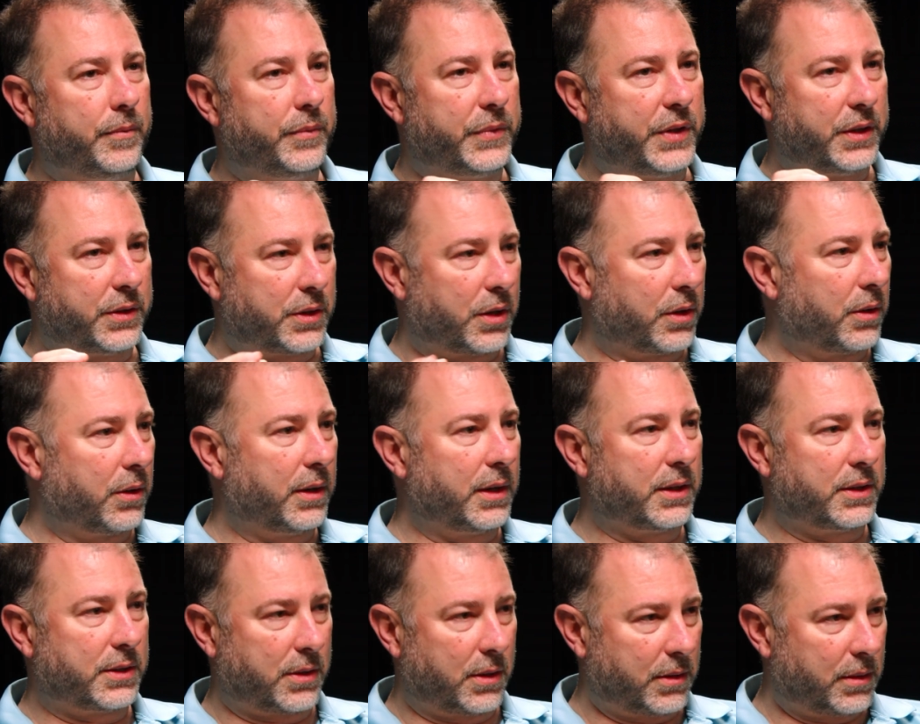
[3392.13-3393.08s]

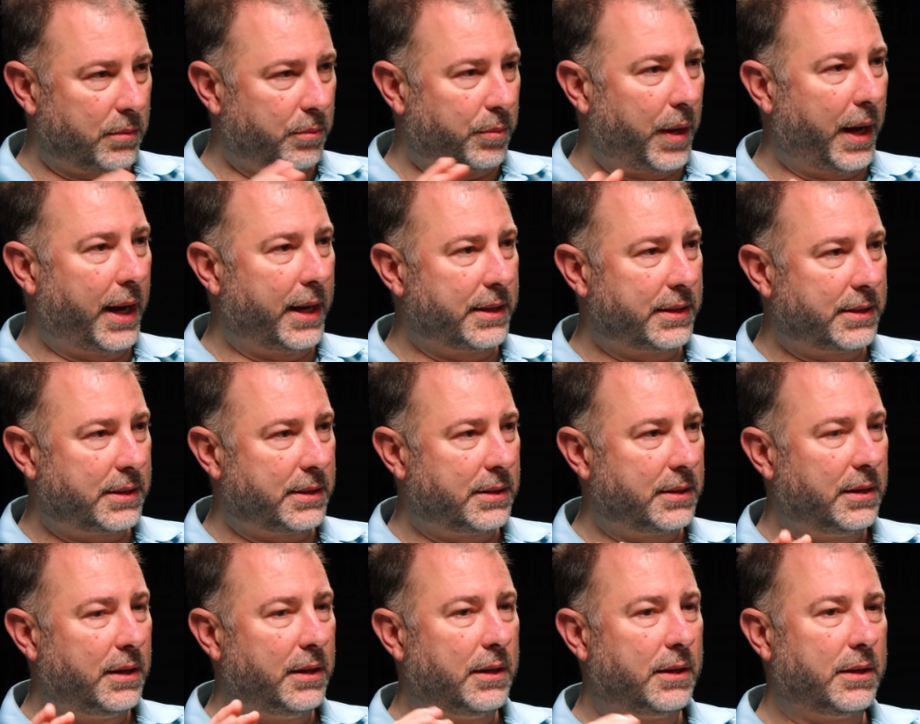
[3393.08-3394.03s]
deterring certain
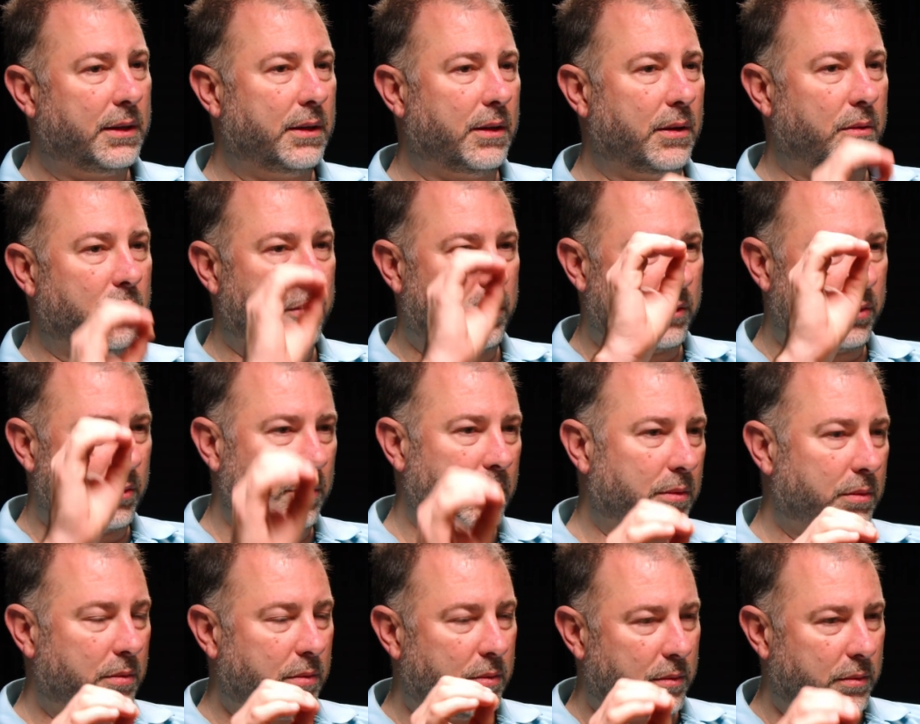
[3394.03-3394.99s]
pests,
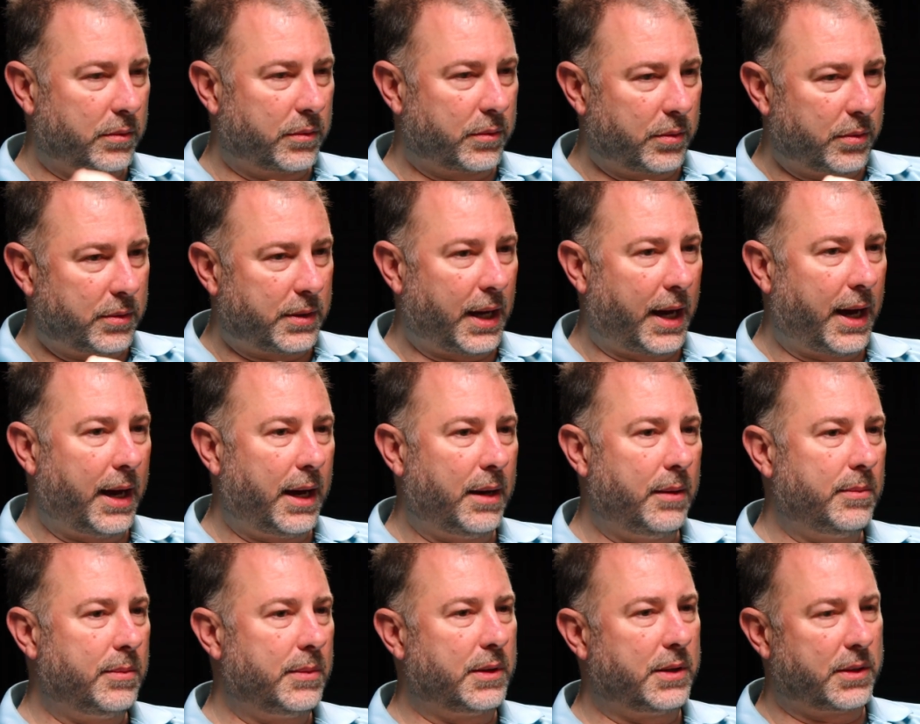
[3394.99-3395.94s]
through
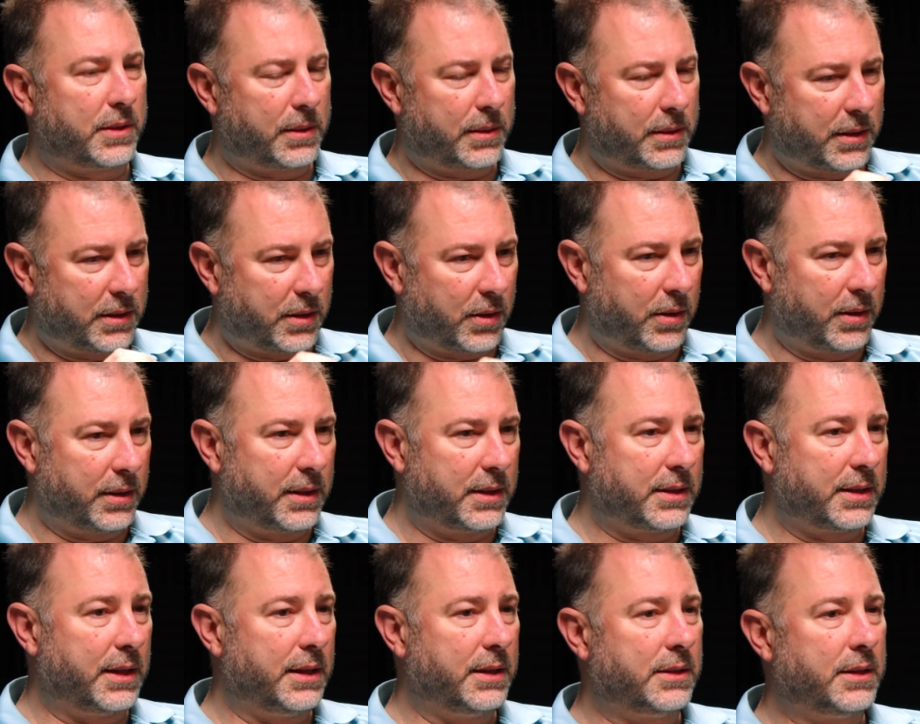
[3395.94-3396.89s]
time, deterring
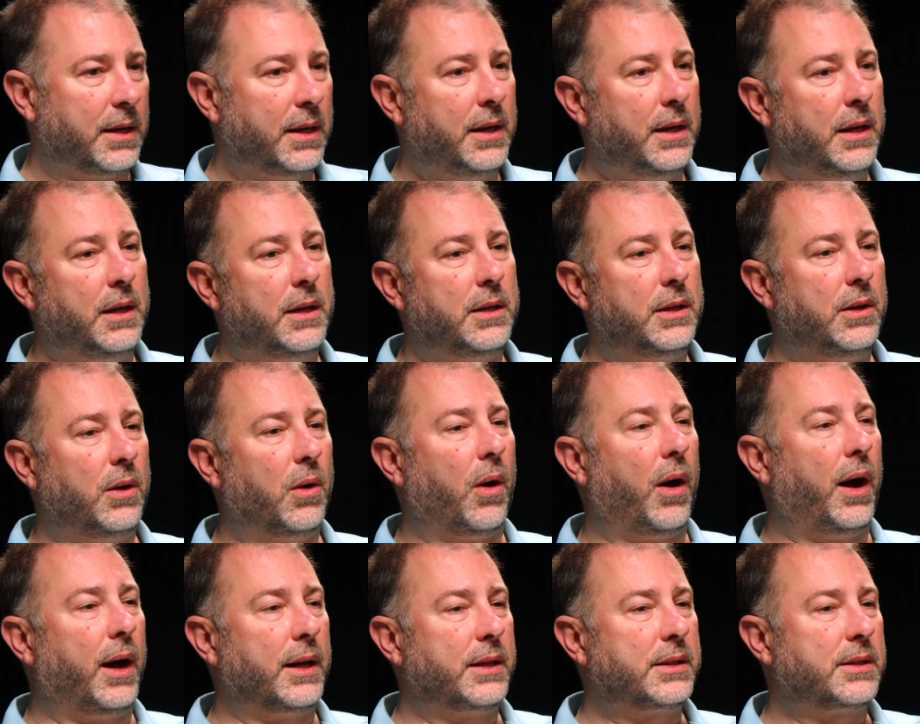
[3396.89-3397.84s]
disease, you're
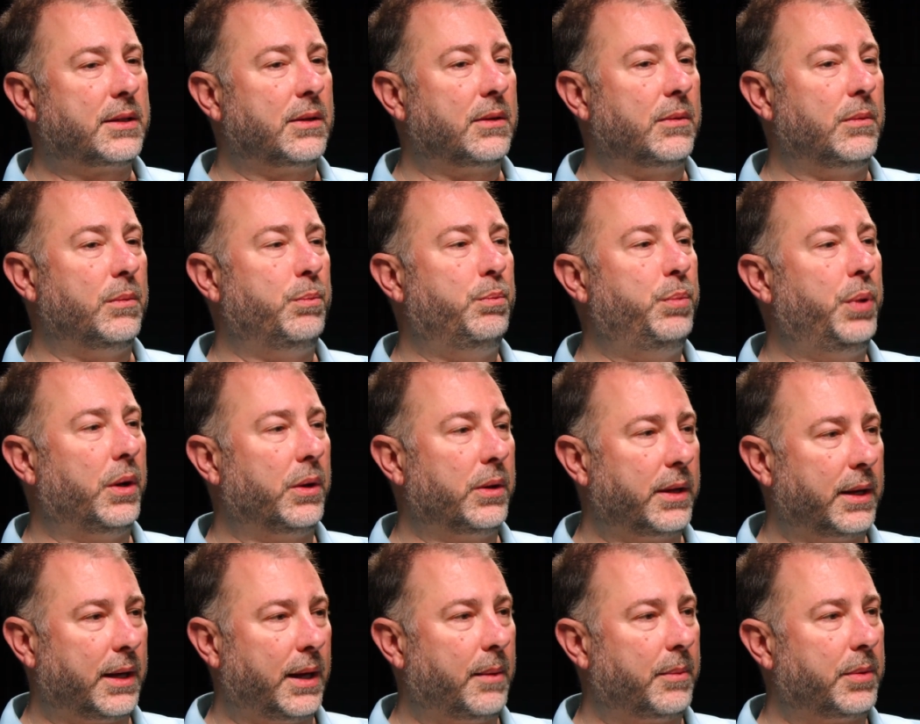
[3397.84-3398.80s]
also
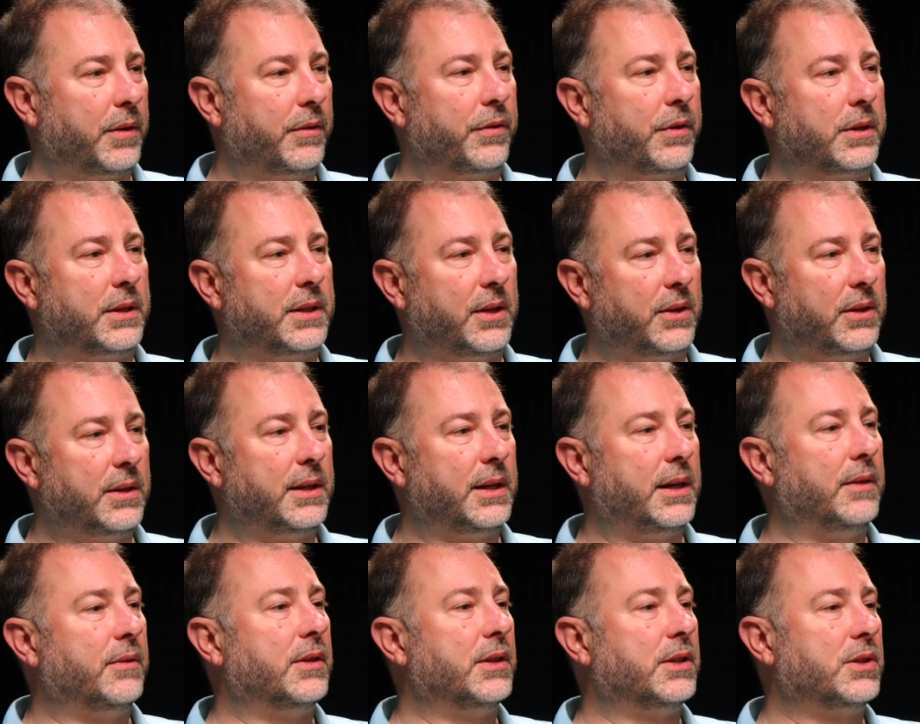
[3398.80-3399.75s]
building up the
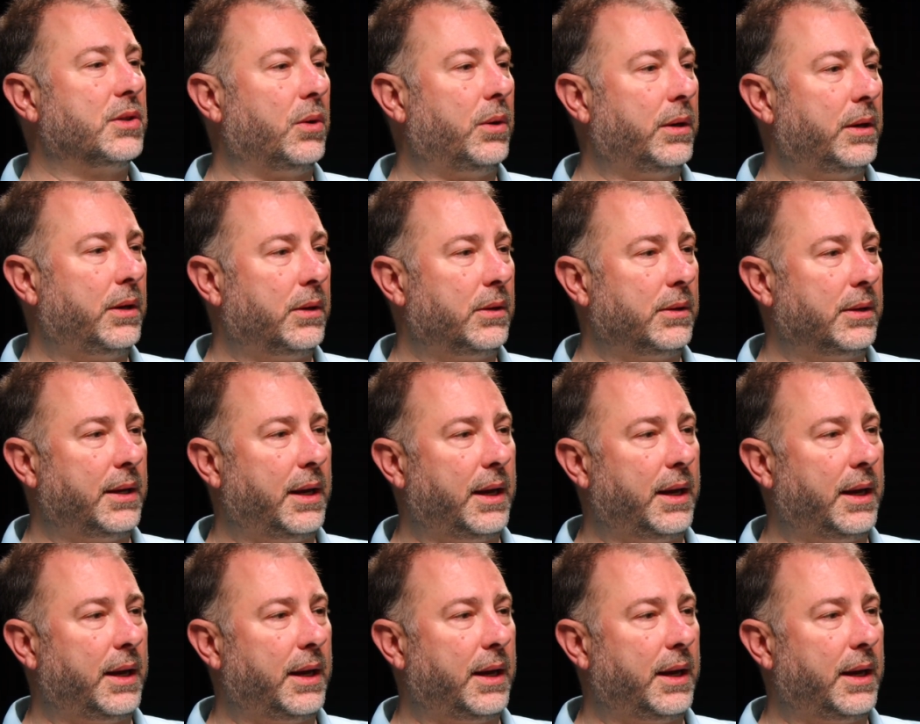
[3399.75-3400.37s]
fertility of the soil